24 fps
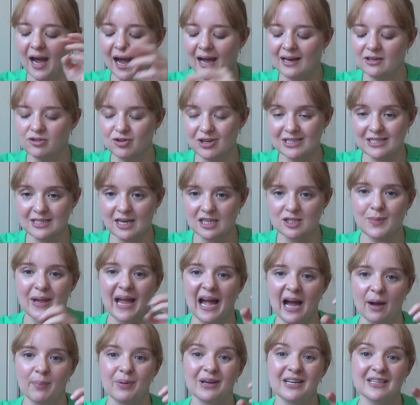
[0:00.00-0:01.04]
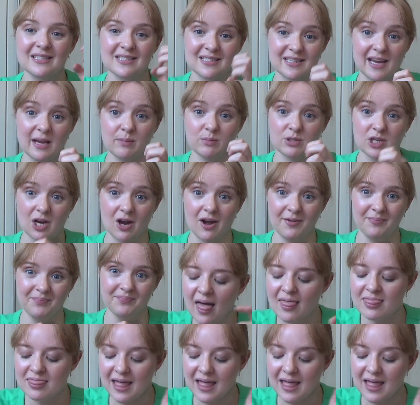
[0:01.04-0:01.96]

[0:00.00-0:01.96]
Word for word: and Grey's Anatomy happen at the same time.